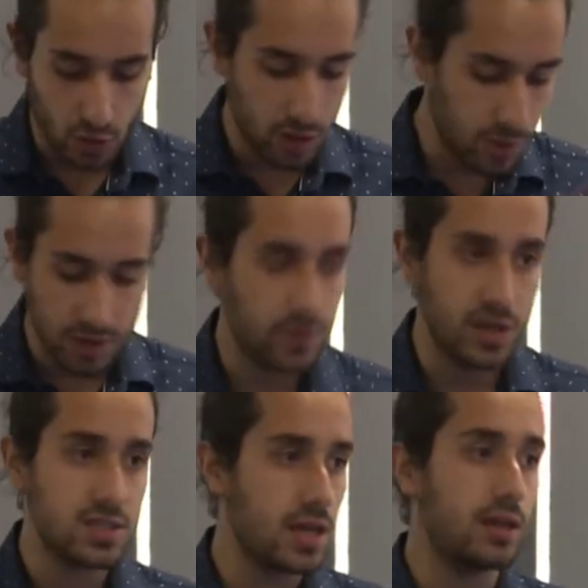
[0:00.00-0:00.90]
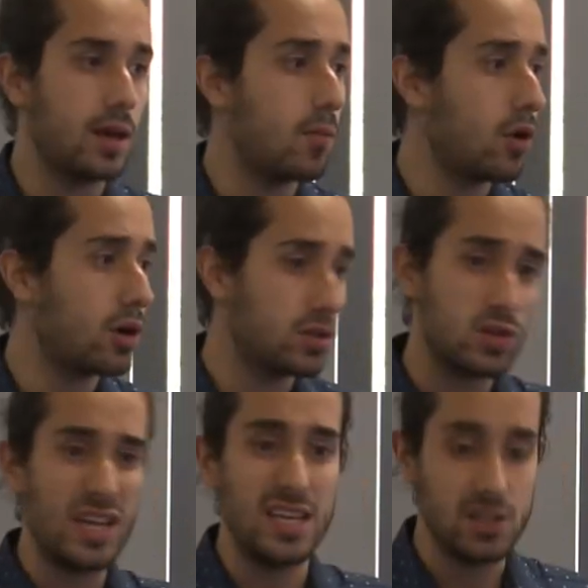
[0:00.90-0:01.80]
even if they study a more
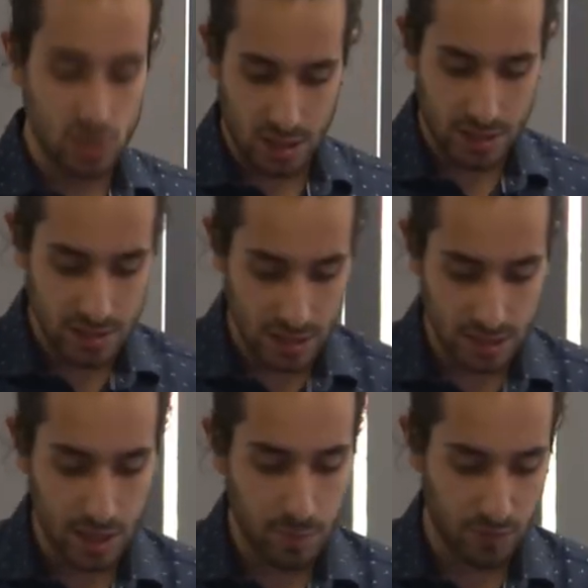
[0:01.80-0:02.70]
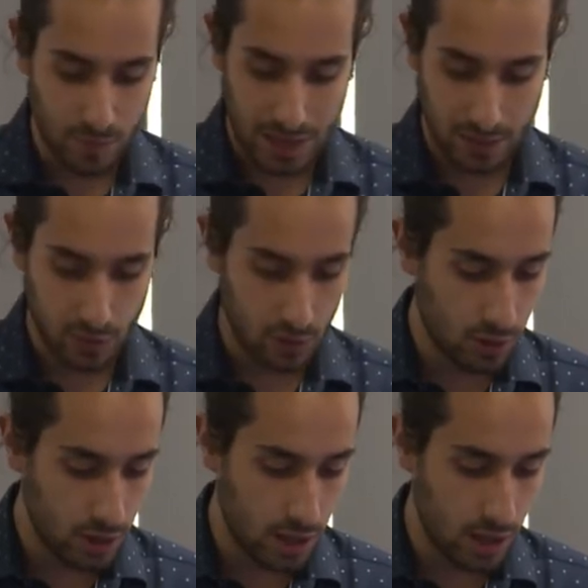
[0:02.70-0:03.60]
traditional, let's say, type of macro
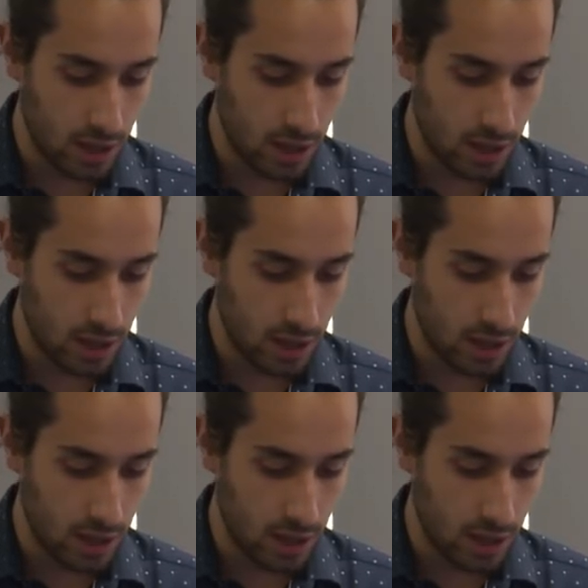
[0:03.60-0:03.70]
uh,